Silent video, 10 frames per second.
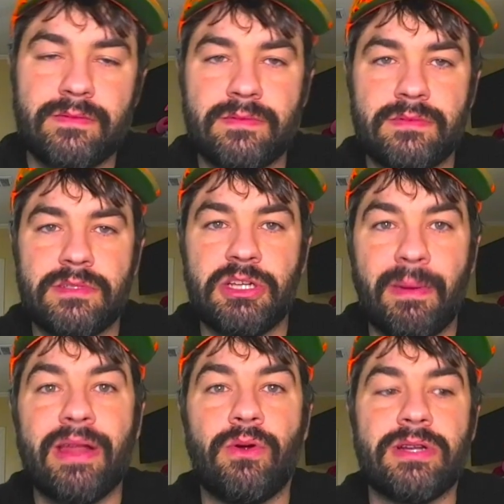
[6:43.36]

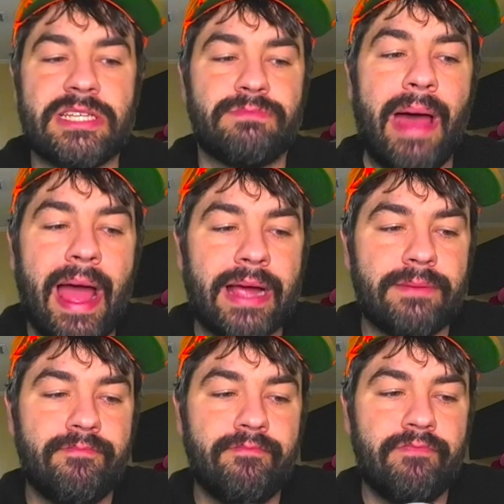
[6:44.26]
Jamaine Ortiz back.
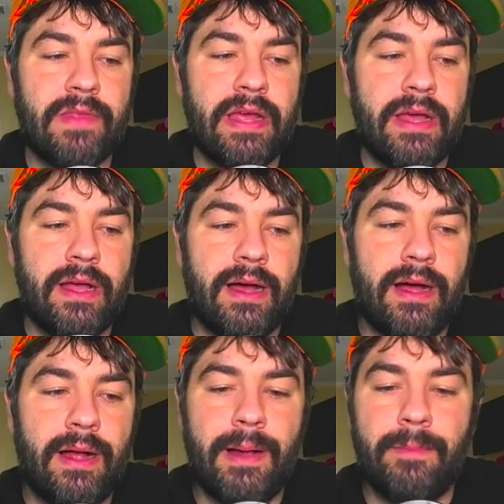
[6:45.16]

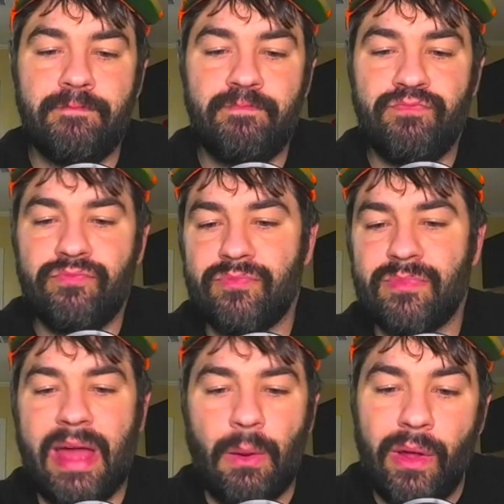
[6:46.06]
Now,
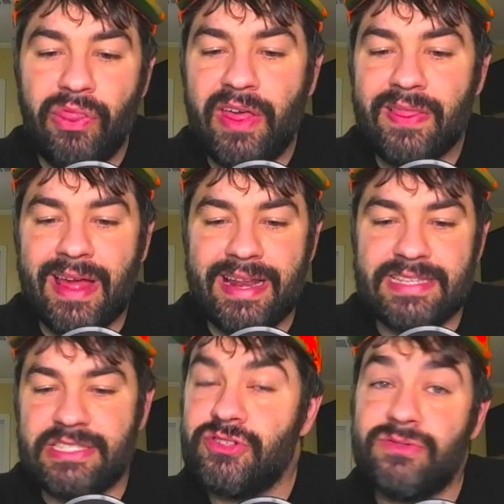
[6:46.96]
one thing that
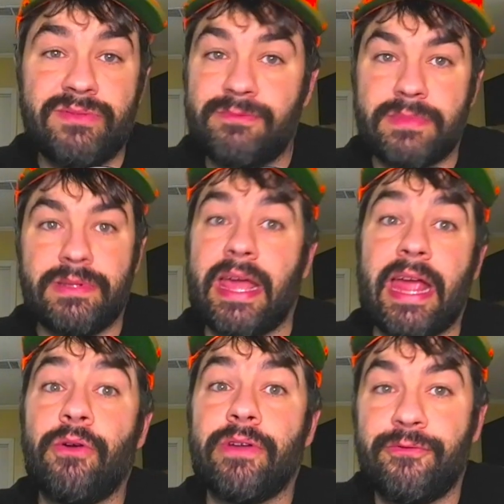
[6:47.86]
he
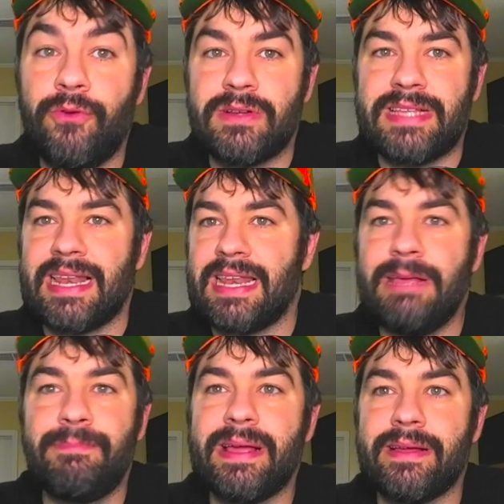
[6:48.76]
heralded for is that
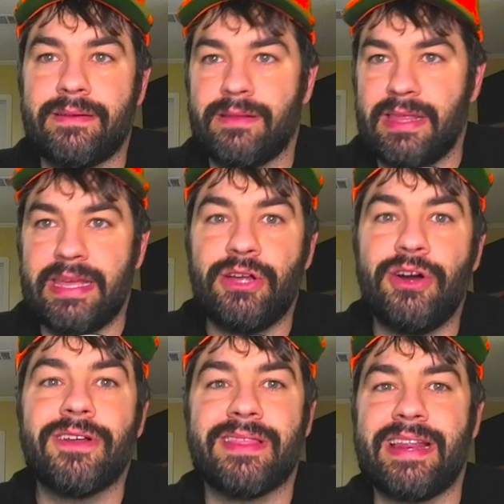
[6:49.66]
leaping lead
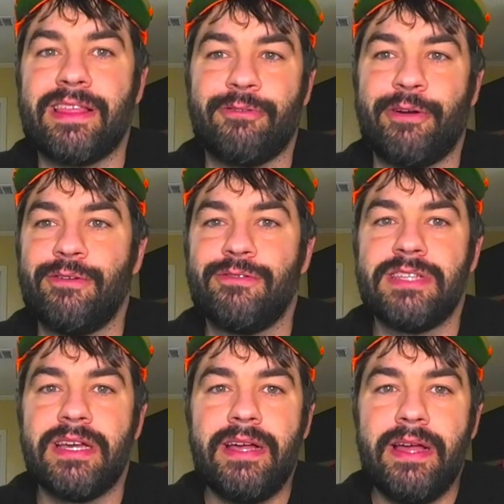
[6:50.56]
hook that he throws,
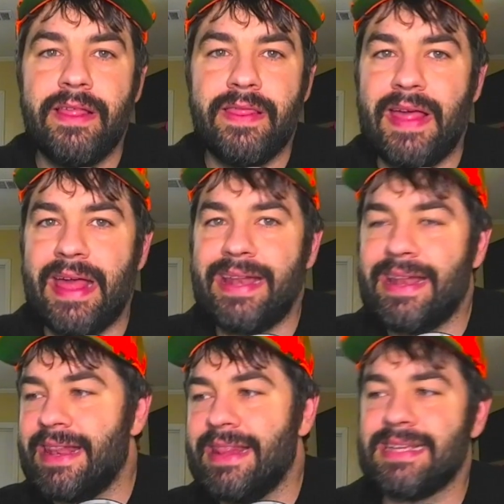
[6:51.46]
and
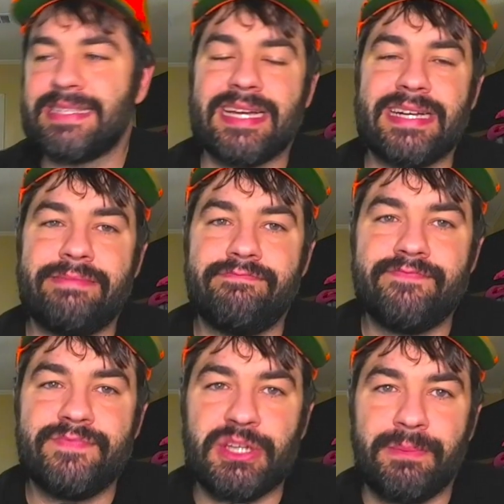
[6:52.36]
this time
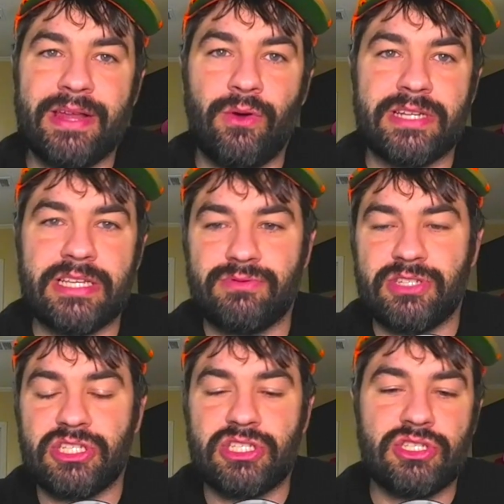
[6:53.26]
Jamaine Ortiz was
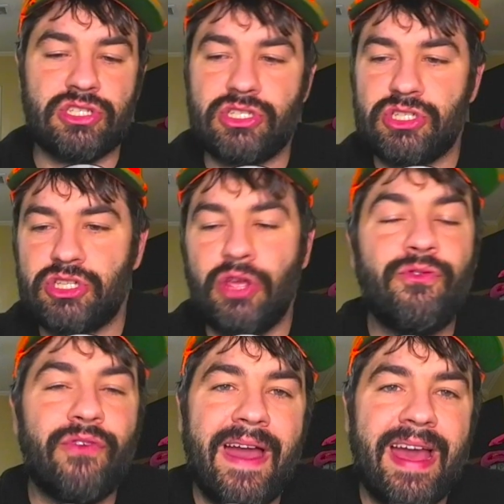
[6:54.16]
just too
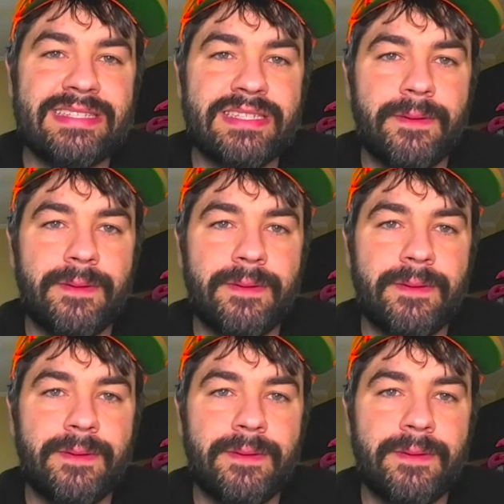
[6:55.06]
fast.